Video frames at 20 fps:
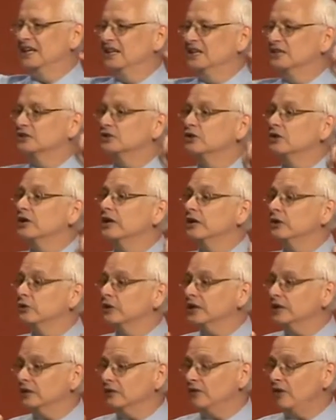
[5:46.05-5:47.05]
So they
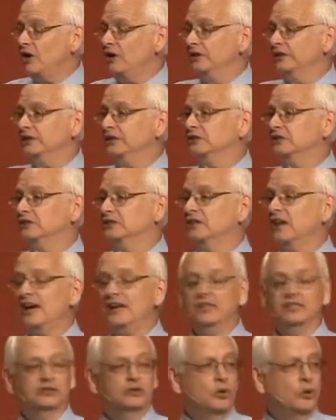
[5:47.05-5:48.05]
create the volunteer
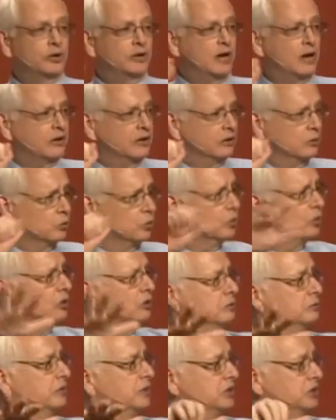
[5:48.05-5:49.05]
societies going out in
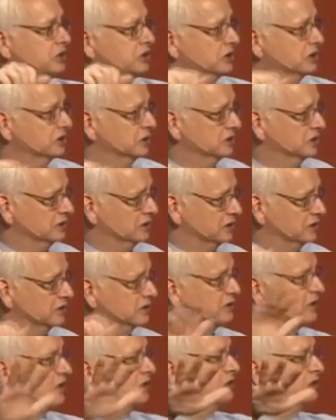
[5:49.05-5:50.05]
world missions and
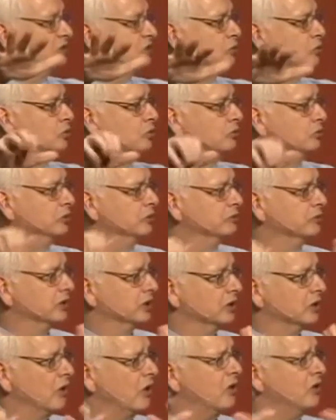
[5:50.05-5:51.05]
Sunday school movement
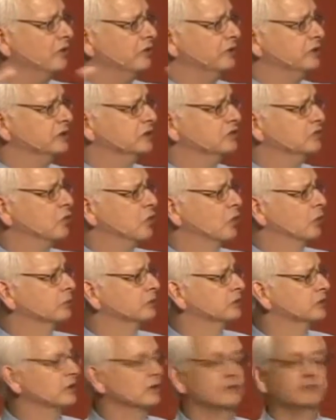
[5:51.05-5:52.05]
and all of these
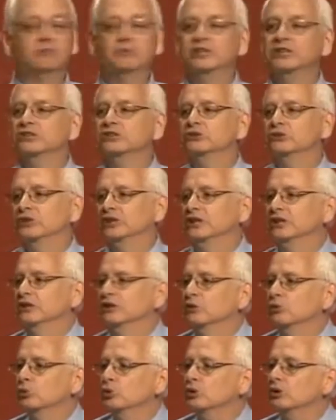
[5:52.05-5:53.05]
forms of ministry in
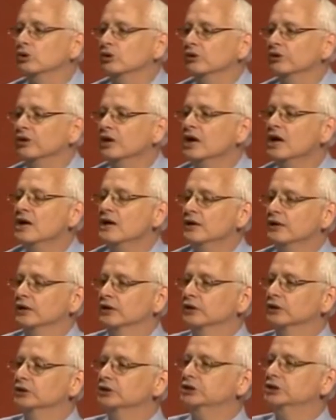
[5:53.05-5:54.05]
the world. The
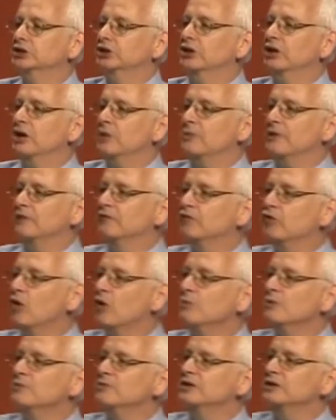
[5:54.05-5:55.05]
clergy are helping
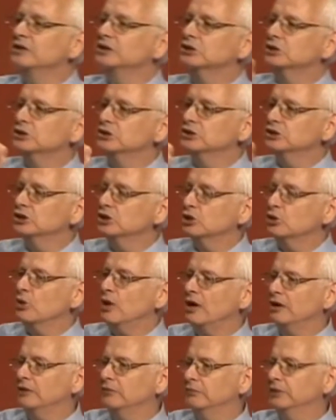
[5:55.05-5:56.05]
form them in the church to go
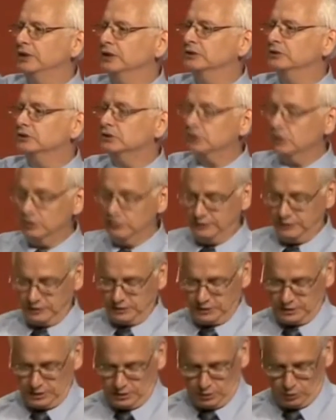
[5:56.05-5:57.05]
out and be in
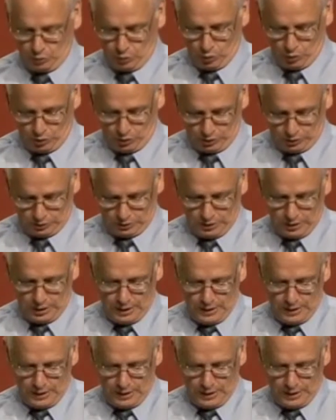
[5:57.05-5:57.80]
service in the world.